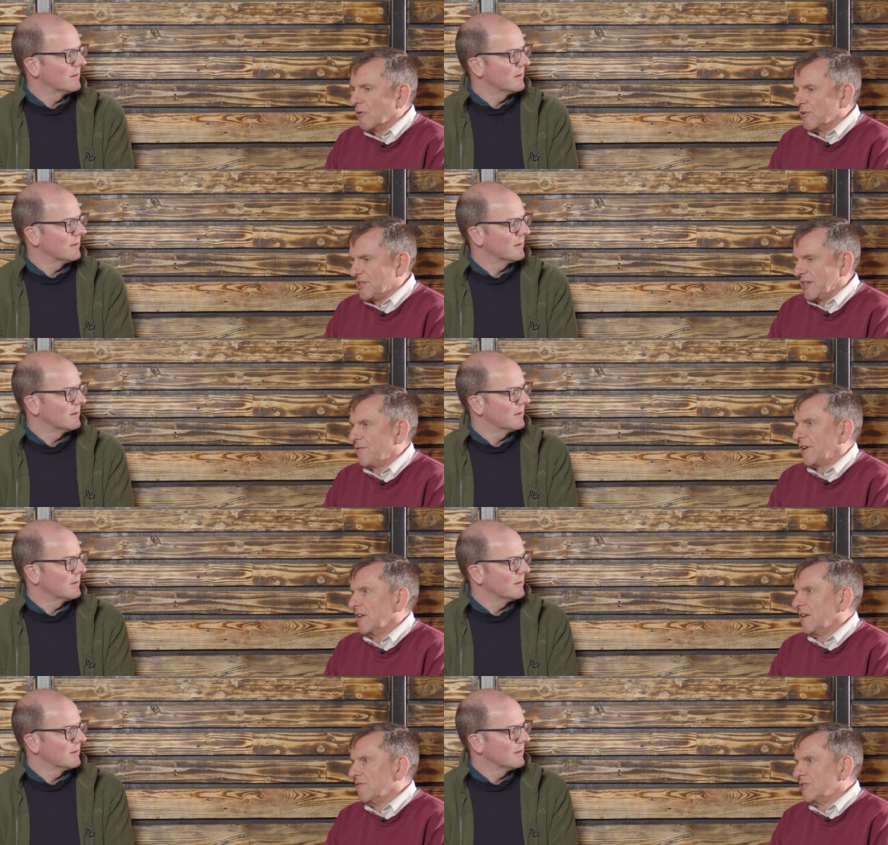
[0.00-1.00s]
Speaker 1: or
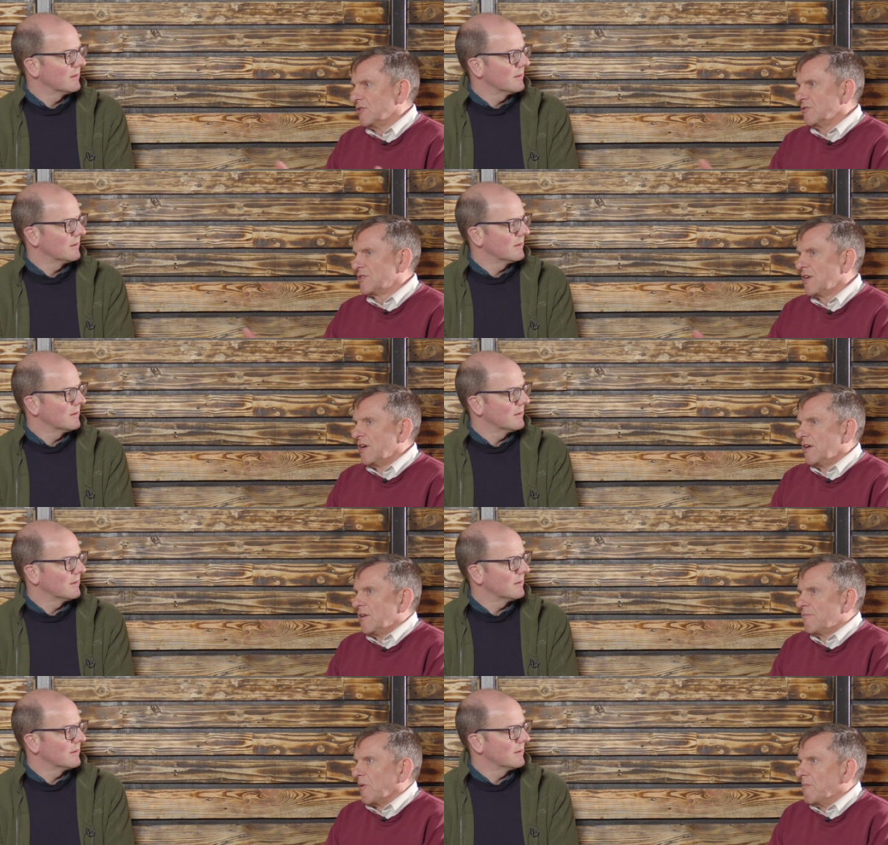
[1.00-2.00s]
significantly reduce
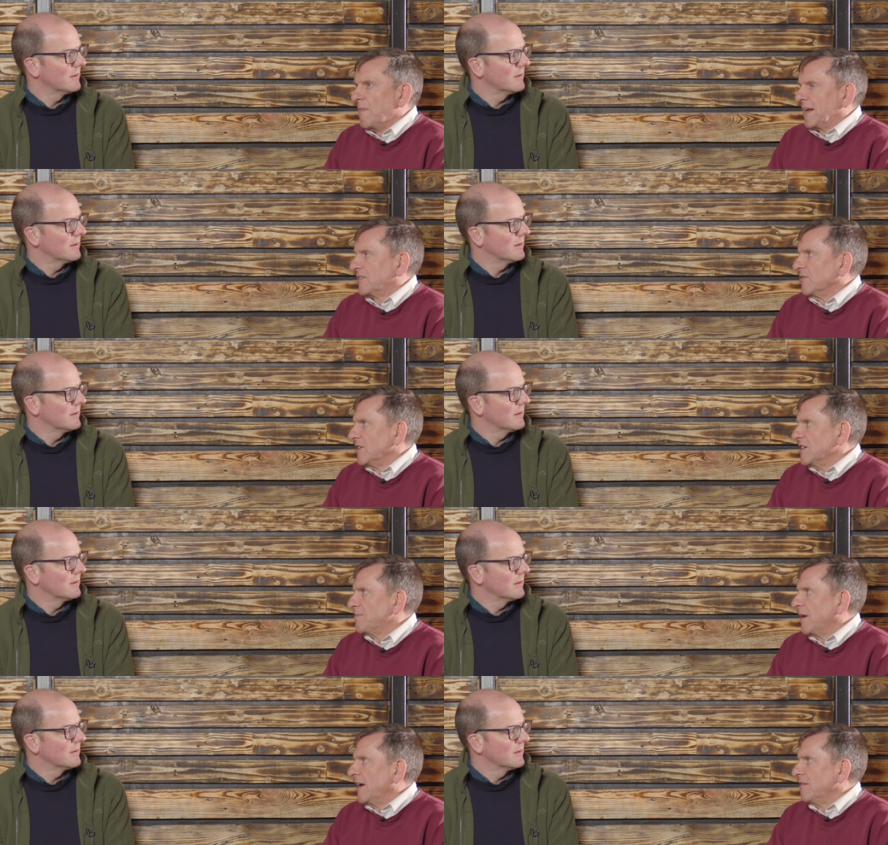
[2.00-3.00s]
problematical
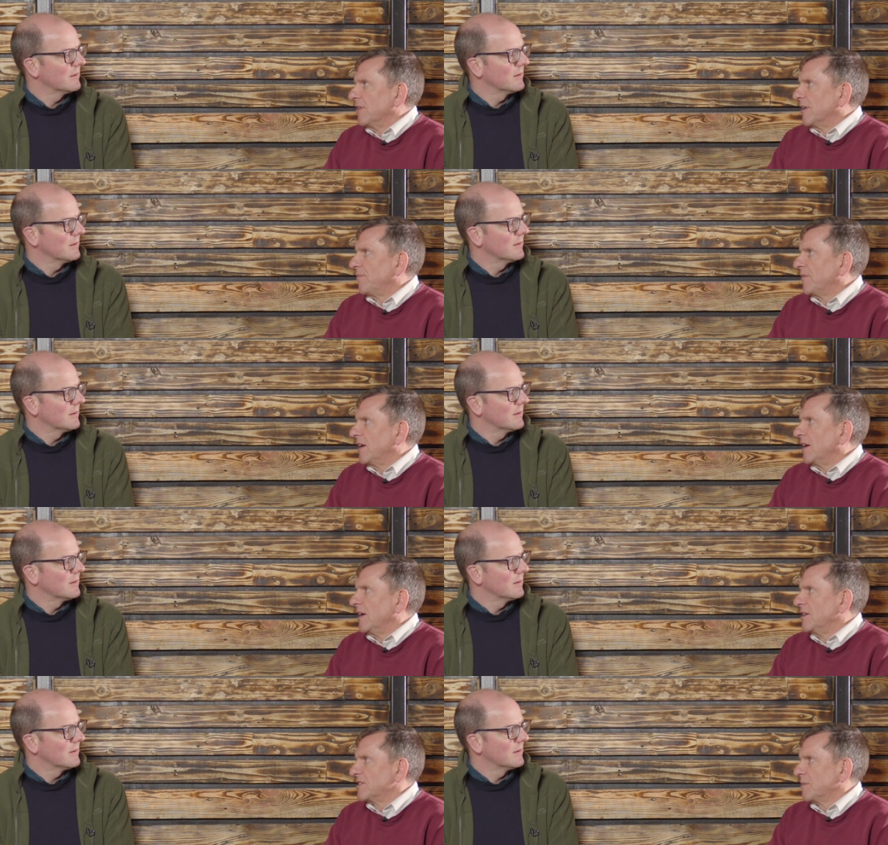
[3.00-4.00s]
yeast behavior uh,
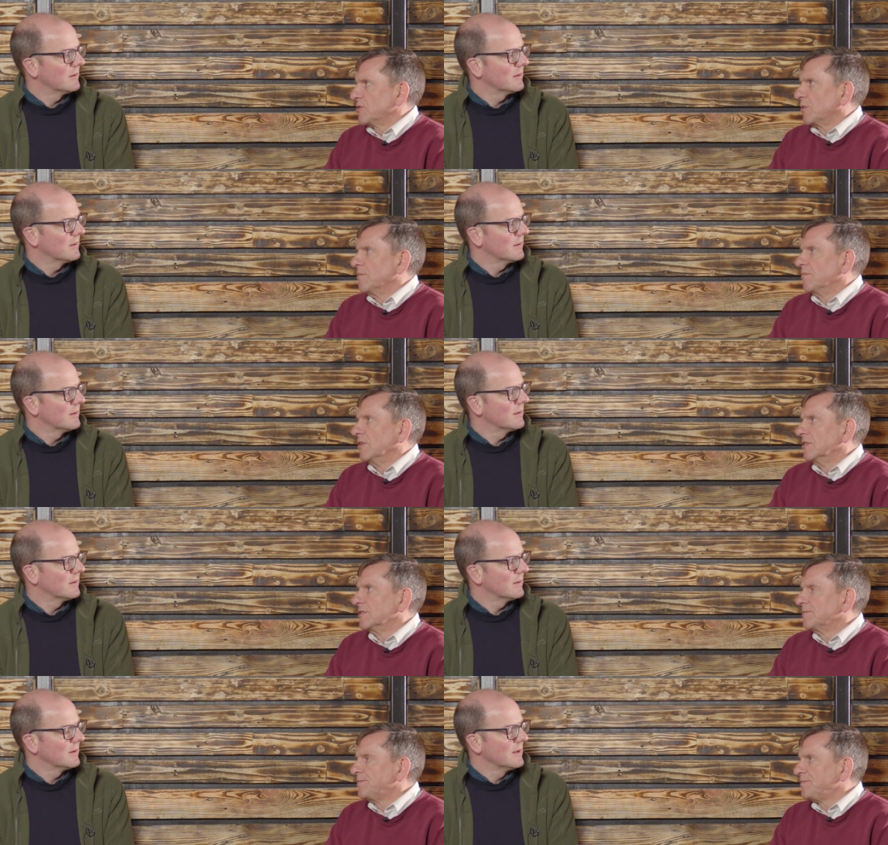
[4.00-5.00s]
in subsequent
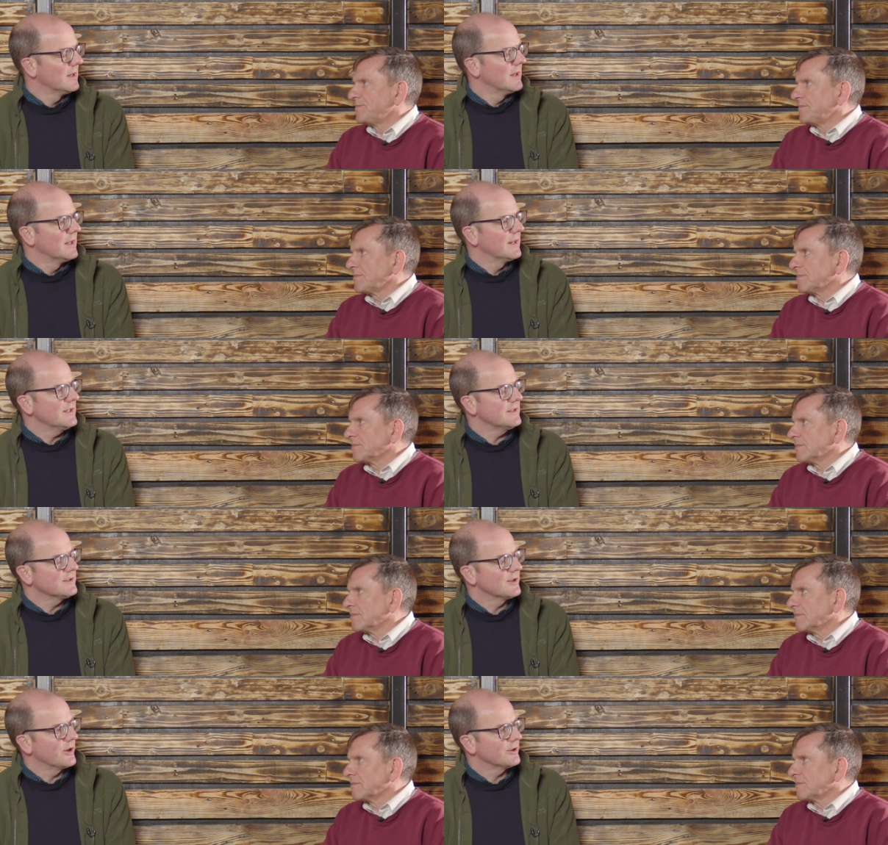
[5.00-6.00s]
brews.
Speaker 2: This
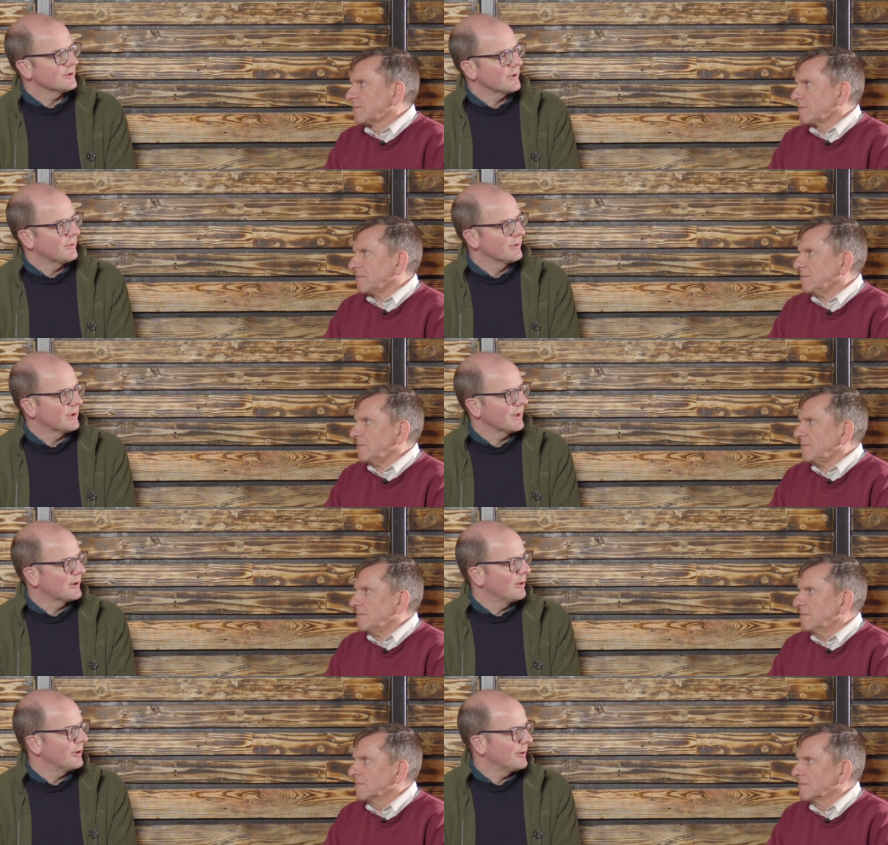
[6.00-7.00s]
is not something to get
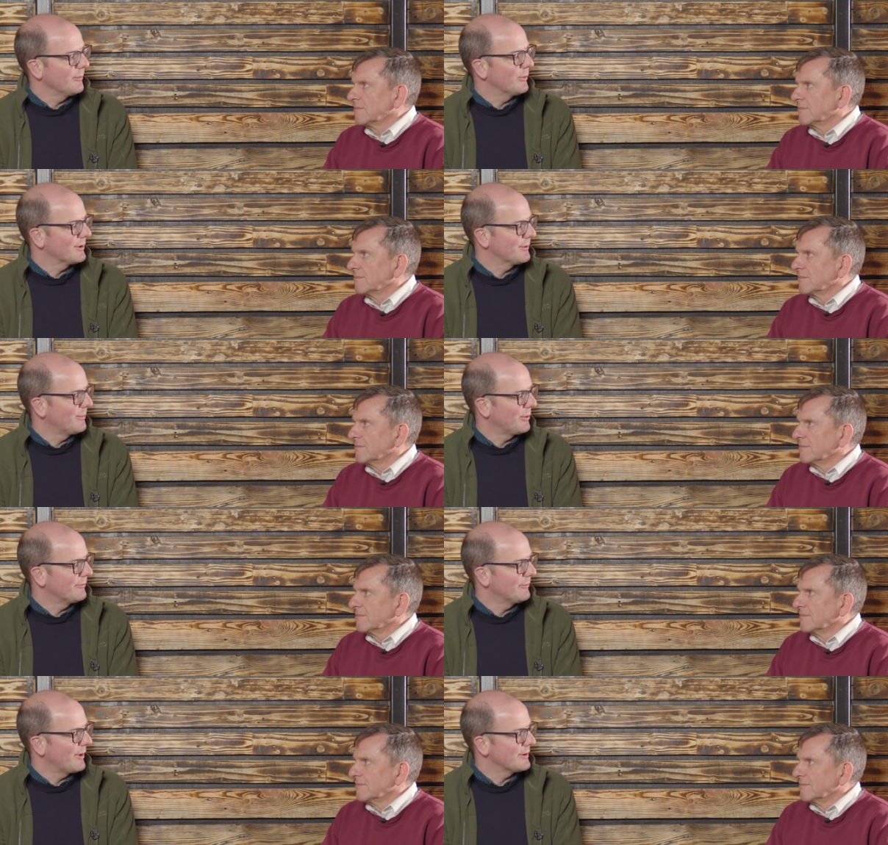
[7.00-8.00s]
caught up with, but
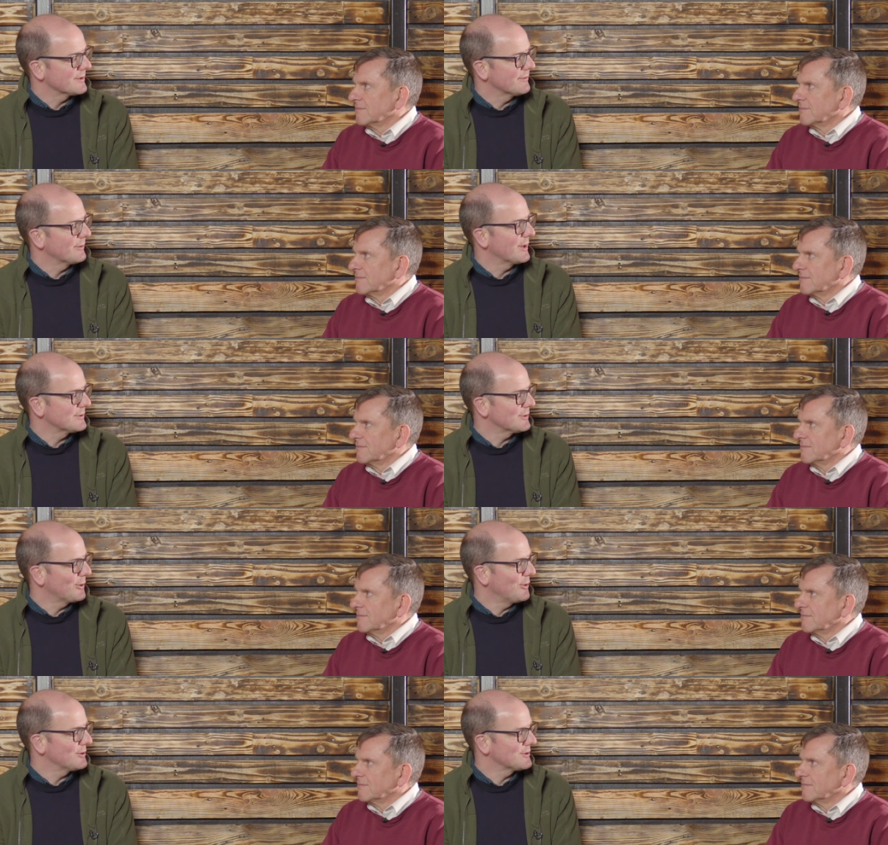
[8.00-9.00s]
as a financial
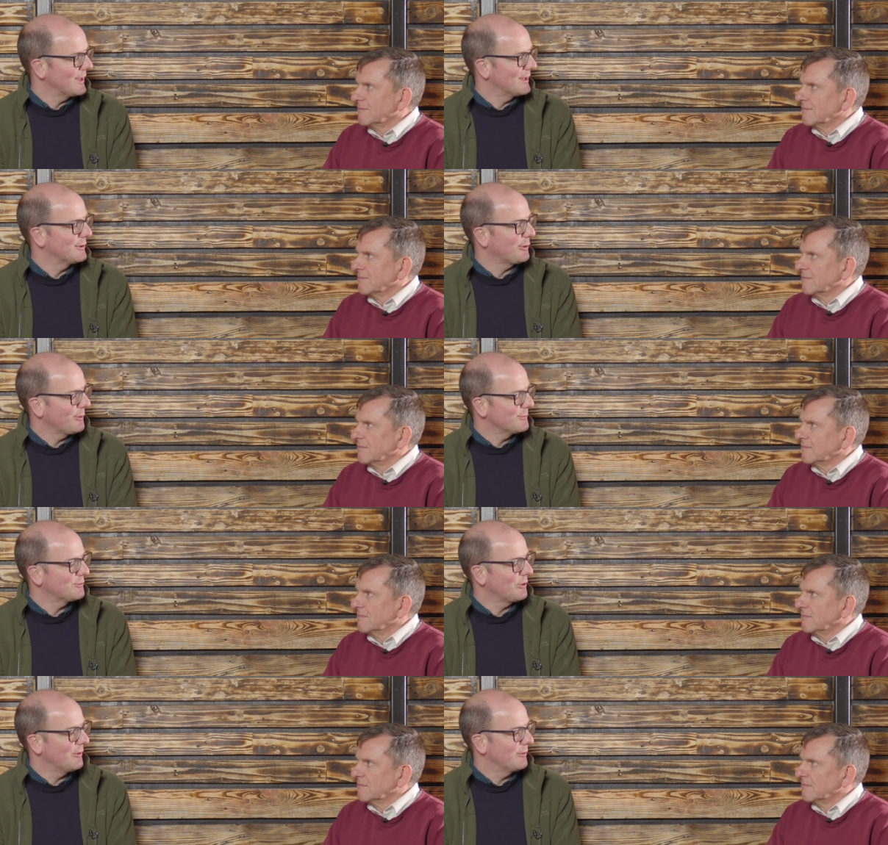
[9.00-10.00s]
cost in
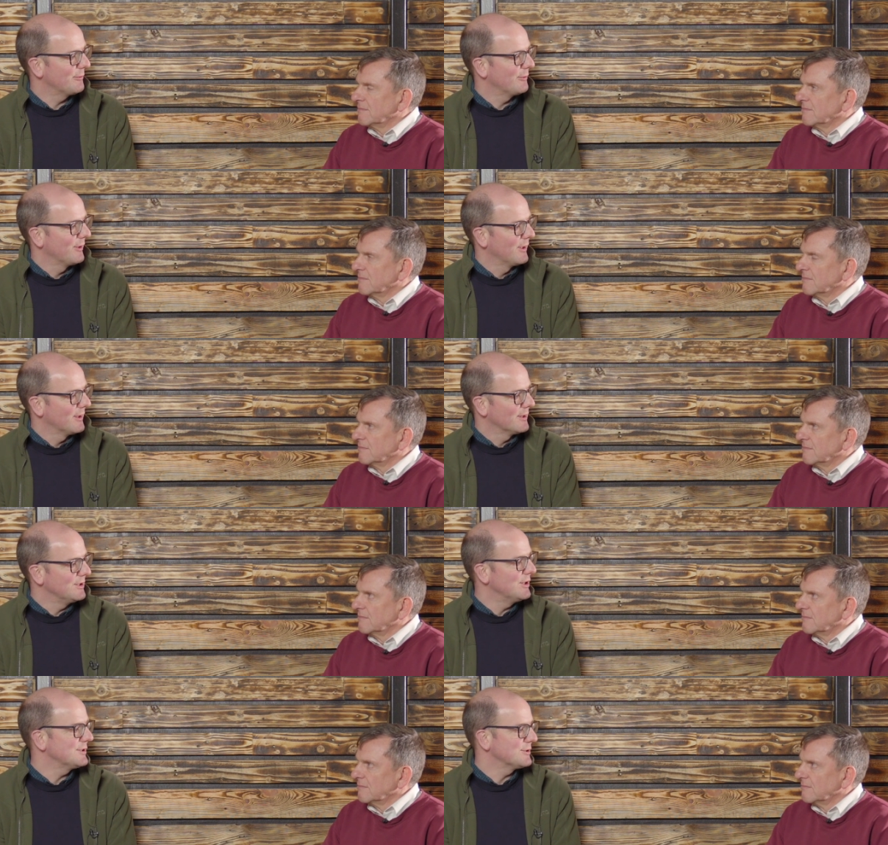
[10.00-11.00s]
terms of yeast